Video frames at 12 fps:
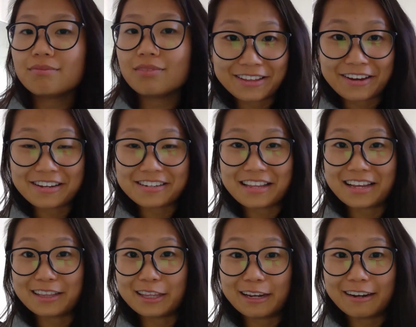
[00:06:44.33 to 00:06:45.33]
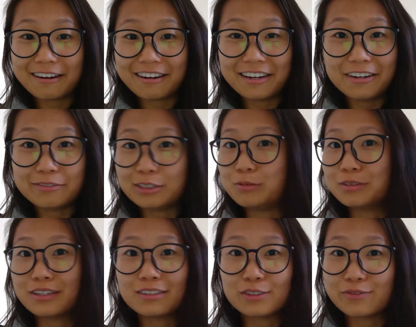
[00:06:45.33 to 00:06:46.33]
I thought that their interview was
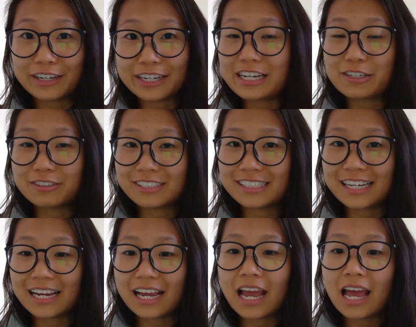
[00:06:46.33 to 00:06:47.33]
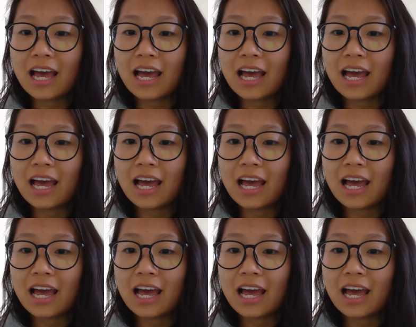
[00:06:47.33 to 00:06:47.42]
also very interesting.